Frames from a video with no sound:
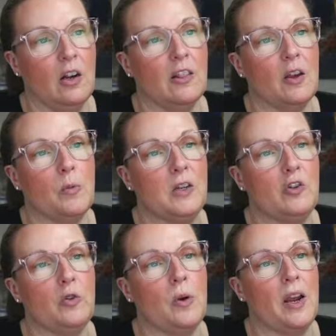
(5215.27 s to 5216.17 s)
that we
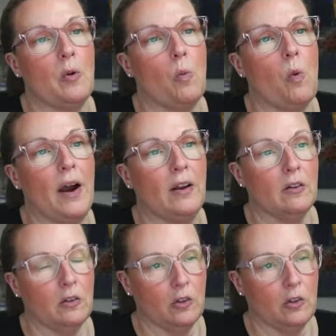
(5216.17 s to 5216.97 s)
do a while